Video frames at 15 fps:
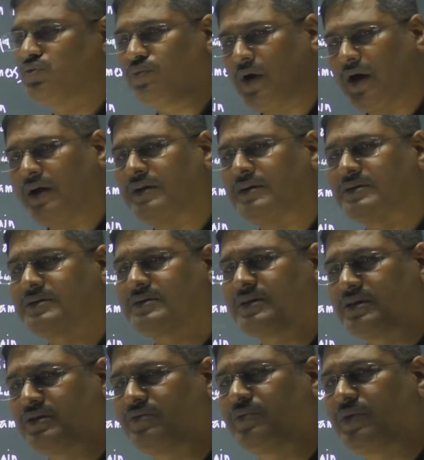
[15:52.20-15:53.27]
find
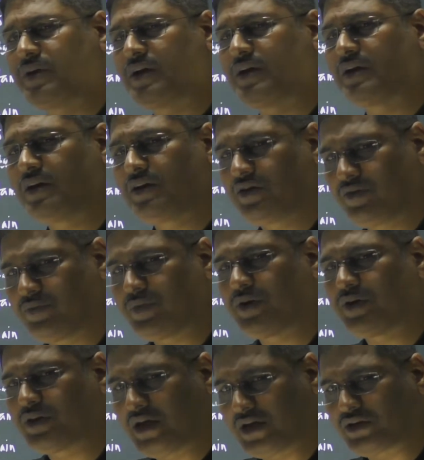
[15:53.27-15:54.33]
significantly
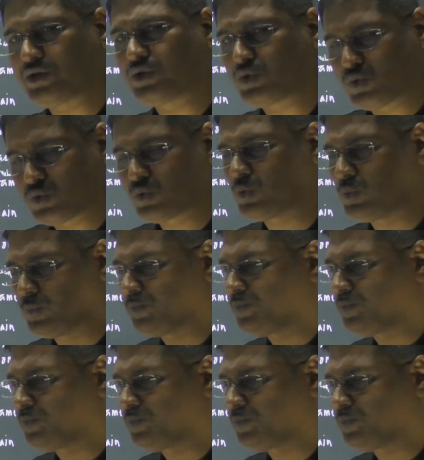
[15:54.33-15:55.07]
different. That is true.